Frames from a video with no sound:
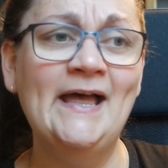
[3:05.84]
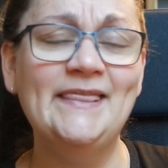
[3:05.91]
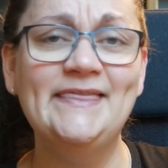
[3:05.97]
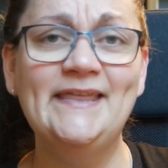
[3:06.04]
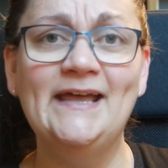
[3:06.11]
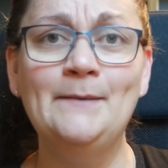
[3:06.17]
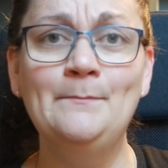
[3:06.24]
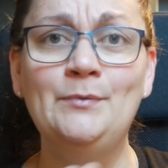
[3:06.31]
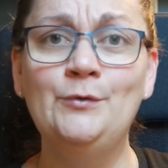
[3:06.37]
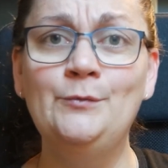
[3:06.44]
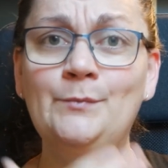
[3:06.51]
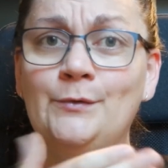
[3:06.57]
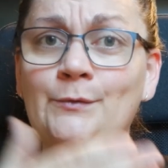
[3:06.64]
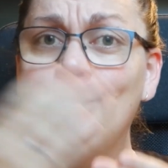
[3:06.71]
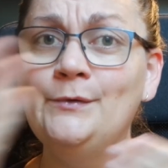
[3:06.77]
and then
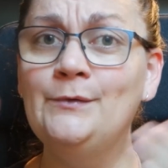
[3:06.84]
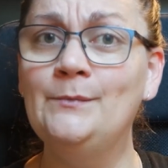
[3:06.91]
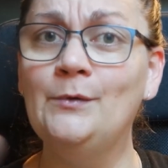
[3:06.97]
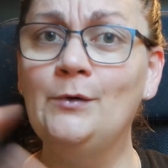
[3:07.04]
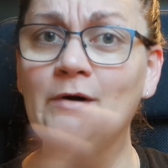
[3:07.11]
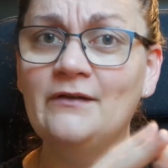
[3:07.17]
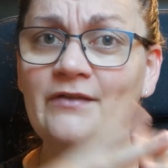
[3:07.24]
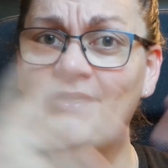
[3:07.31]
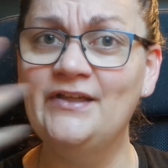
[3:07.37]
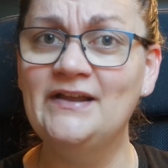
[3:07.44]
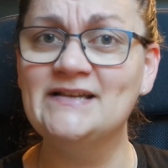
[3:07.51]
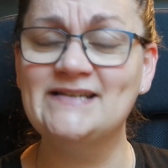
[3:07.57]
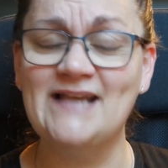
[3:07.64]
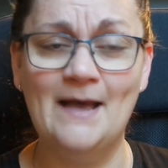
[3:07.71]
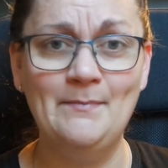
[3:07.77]
boom boom boom, all of the
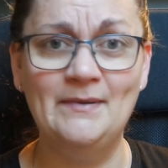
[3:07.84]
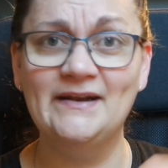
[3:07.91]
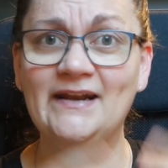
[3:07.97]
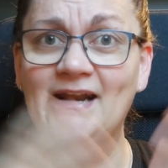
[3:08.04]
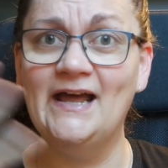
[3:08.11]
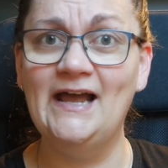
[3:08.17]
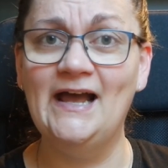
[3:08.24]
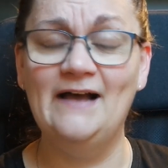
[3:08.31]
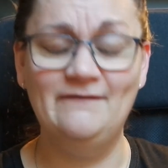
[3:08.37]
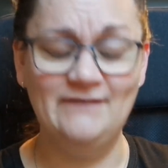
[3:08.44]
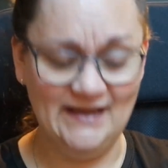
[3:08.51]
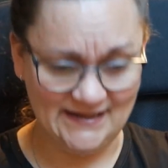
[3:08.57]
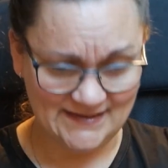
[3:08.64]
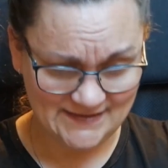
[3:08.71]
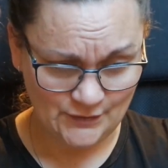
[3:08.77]
things happened and I have
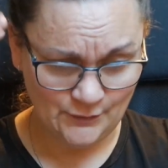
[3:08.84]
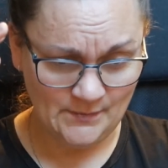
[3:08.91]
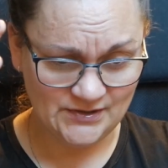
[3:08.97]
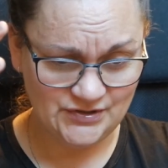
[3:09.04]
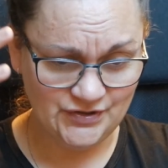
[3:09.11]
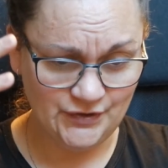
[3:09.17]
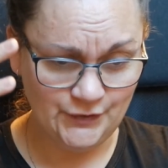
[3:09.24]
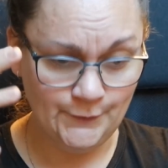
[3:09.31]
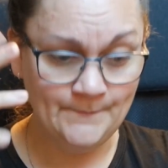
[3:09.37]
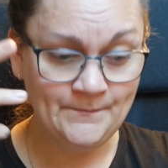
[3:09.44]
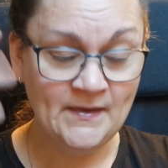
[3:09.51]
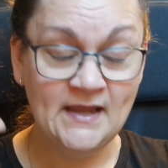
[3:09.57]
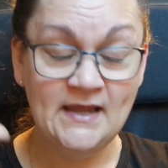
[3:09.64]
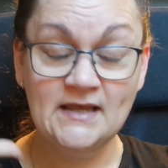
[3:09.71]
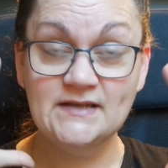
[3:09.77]
like so much to do.
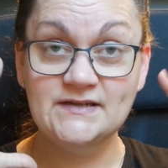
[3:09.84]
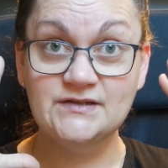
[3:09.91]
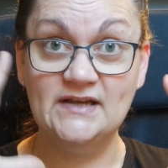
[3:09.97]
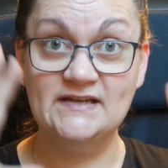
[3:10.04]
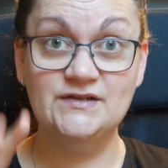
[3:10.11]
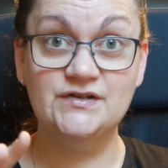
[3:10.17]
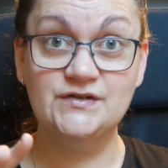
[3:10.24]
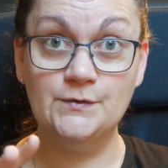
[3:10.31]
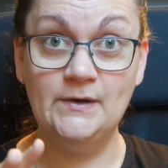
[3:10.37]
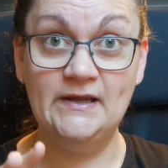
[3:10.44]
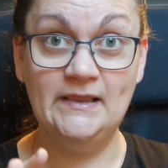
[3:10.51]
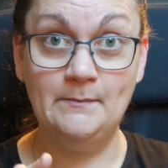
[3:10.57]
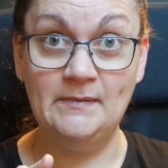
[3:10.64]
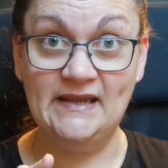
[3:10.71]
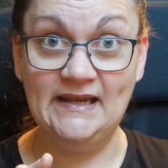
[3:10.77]
So as you saw
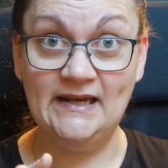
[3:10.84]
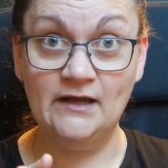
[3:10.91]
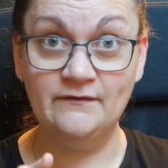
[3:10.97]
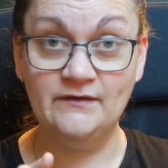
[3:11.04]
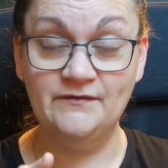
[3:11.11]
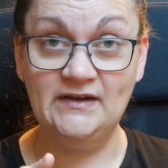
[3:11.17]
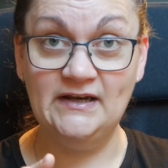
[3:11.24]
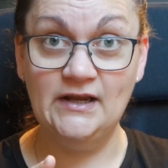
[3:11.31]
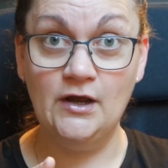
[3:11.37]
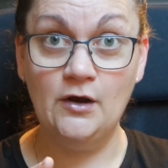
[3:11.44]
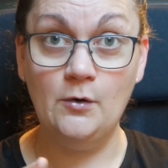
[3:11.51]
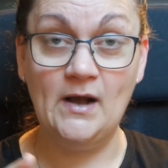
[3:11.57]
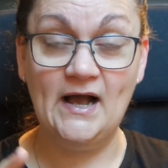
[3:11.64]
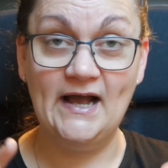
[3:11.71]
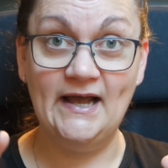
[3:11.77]
in the beginning of the
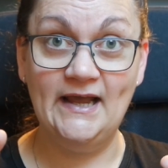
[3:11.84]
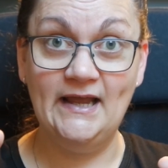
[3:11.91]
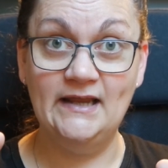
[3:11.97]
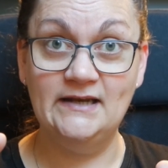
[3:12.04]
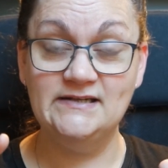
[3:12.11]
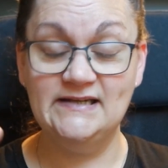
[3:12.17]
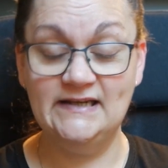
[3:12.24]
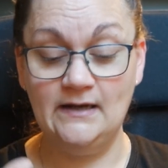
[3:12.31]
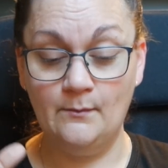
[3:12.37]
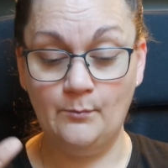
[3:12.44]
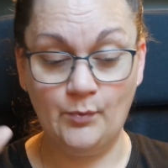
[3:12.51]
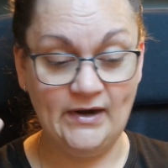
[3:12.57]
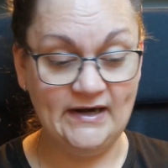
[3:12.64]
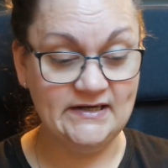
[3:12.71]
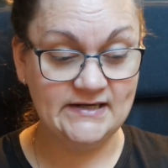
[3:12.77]
video, I did a
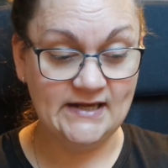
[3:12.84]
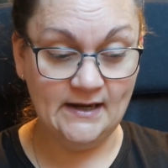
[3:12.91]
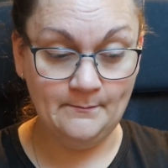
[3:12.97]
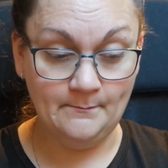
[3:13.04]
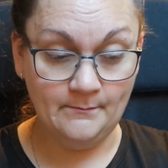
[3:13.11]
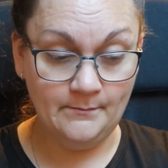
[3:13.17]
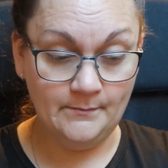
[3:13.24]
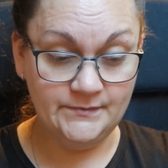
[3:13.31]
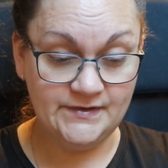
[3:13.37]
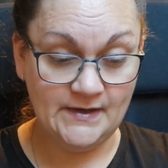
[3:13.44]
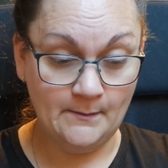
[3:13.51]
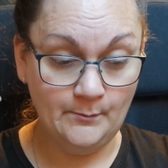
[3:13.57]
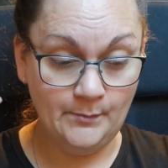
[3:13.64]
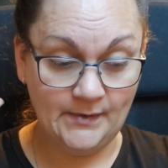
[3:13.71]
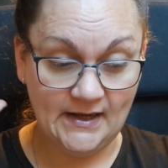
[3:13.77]
brain
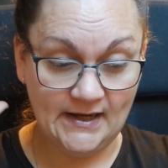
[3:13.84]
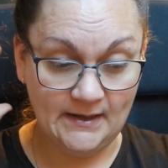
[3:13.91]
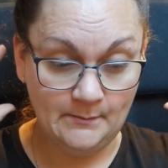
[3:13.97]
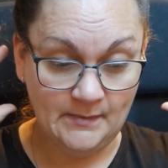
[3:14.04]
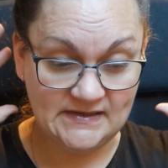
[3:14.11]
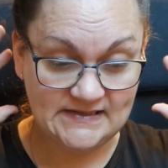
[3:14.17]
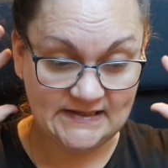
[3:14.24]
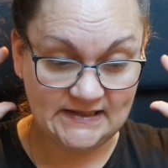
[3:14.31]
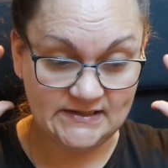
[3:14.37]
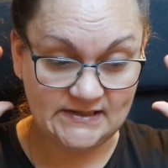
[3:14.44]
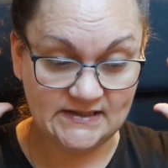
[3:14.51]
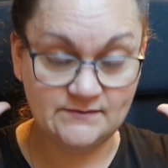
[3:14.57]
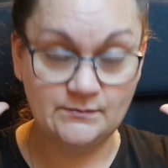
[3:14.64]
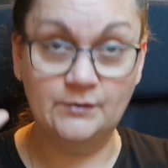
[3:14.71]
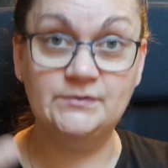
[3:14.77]
dump. I basically
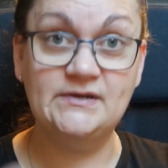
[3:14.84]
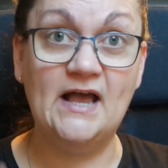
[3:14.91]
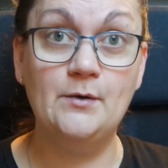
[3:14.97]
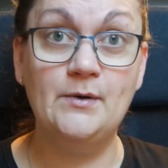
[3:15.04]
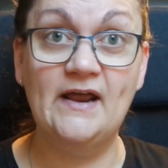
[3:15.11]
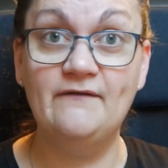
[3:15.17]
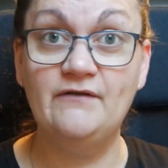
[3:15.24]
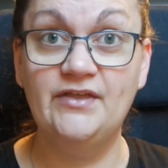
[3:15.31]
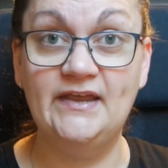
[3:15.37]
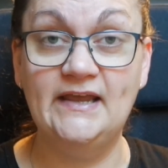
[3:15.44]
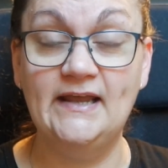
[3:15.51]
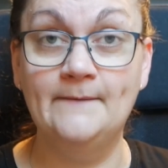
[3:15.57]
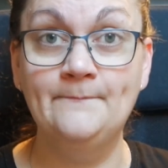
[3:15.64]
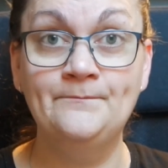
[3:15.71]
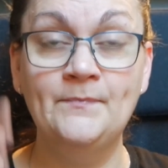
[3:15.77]
just wrote down
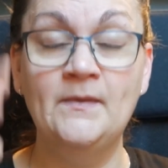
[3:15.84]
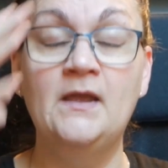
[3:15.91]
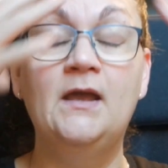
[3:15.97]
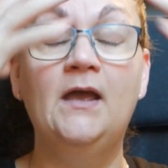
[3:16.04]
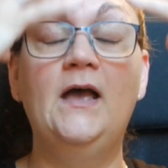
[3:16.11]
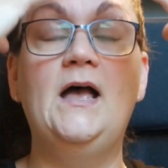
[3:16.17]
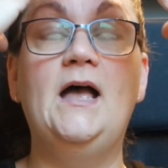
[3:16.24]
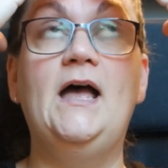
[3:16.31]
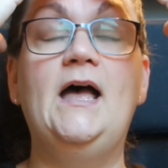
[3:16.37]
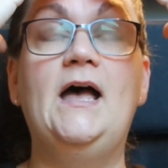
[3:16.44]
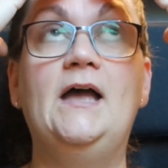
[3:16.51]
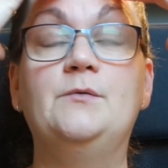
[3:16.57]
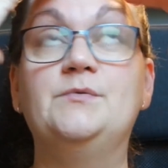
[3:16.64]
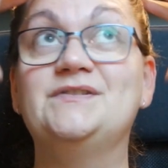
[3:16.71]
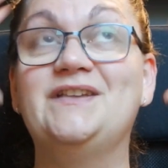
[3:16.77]
everything
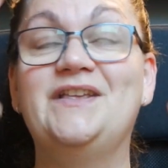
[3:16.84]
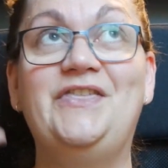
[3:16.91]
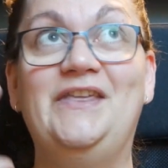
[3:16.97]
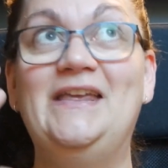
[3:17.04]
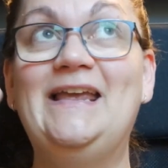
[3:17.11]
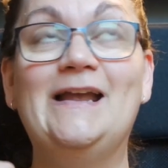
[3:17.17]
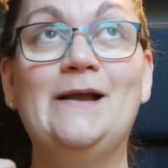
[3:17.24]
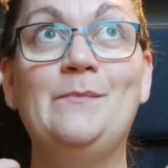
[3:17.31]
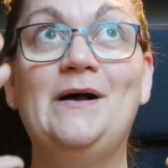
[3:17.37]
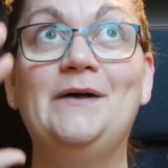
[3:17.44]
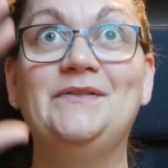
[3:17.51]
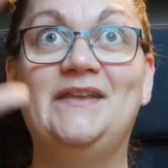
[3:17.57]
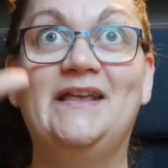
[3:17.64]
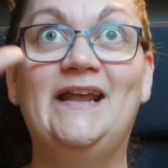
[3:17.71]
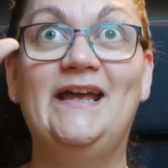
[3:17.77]
I was thinking
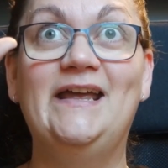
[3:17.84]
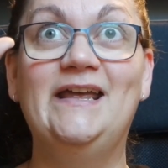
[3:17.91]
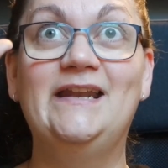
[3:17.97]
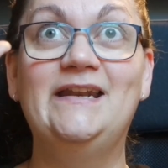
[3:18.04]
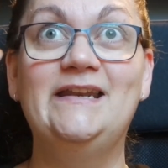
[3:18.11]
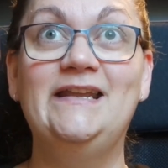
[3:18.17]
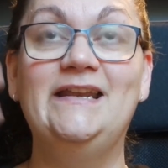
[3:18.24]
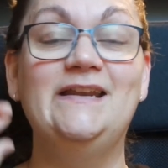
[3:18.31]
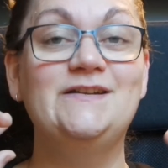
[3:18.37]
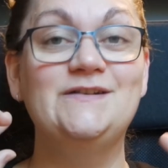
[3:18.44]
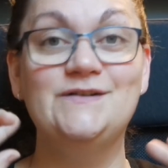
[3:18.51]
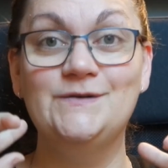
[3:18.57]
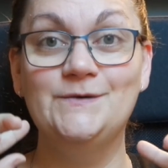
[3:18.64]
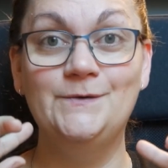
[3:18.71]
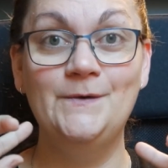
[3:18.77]
about that I needed
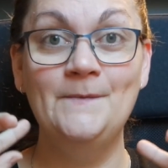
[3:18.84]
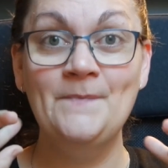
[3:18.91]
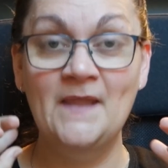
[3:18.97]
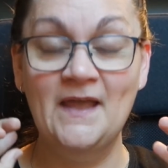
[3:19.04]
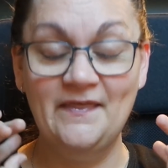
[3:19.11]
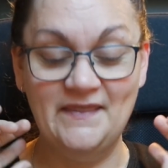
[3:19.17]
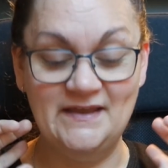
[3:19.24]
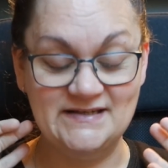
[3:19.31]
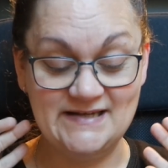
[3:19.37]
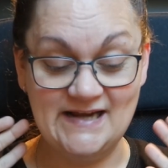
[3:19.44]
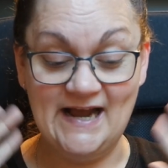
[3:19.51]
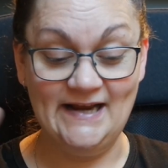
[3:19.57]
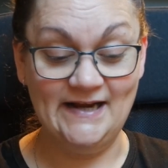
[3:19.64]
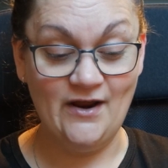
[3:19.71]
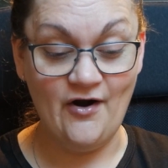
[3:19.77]
to do that's
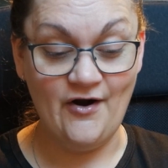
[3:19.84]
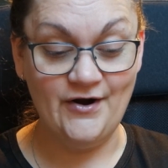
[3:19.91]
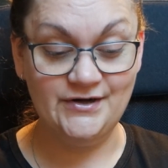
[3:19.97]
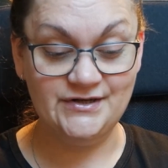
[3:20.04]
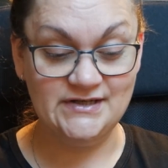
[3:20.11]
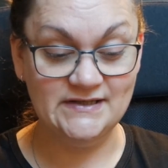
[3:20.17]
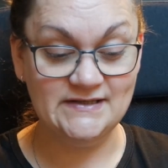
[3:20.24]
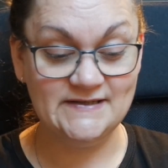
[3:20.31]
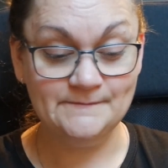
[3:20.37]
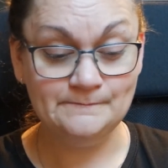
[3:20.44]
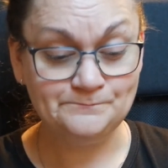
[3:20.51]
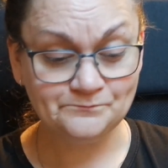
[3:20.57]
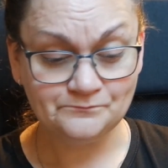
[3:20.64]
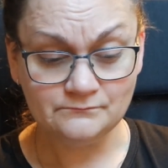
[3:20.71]
kind of urgent,